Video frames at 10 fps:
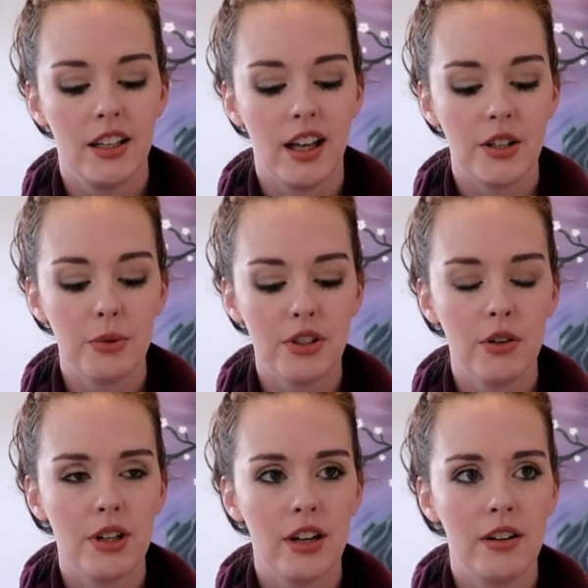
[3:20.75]
what's
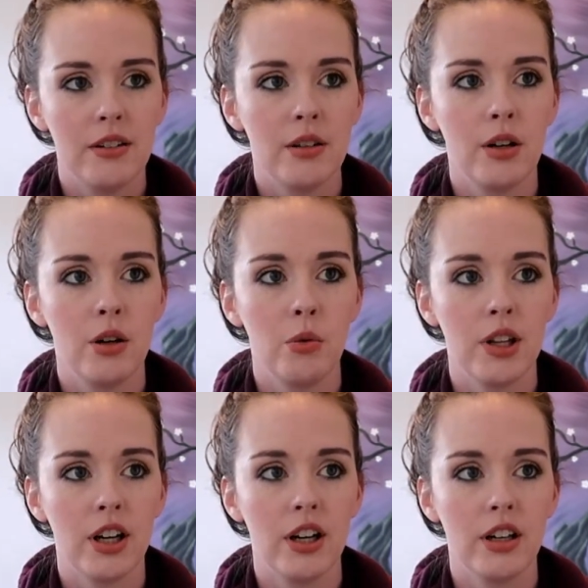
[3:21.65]
going on
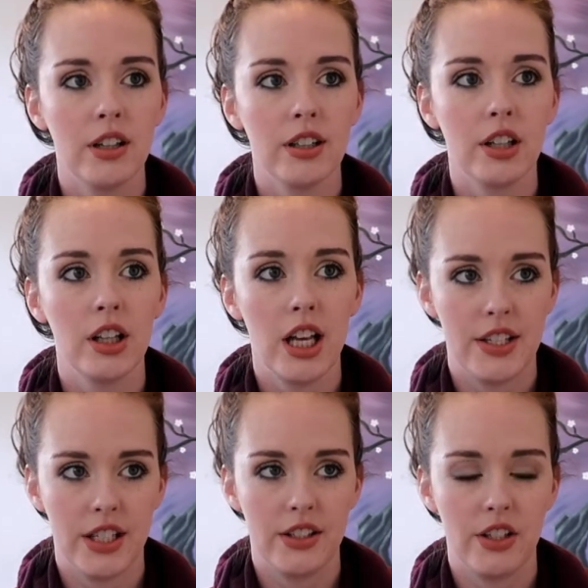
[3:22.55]
with our
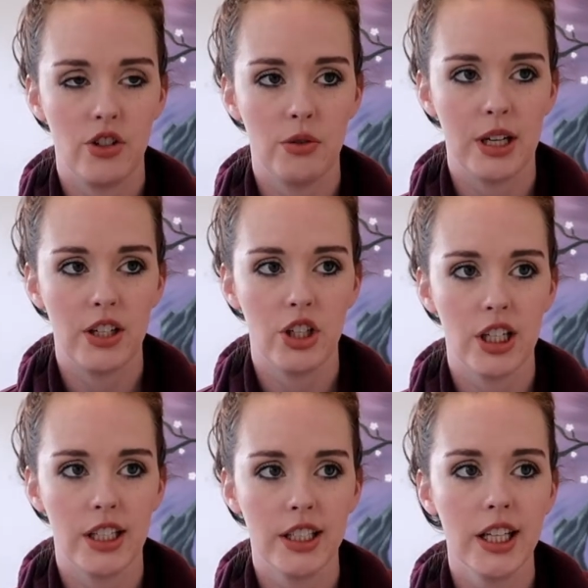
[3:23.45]
closet
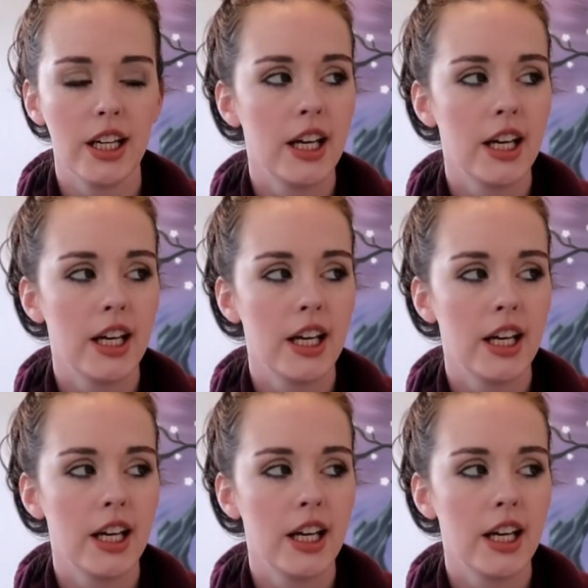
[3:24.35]
situation.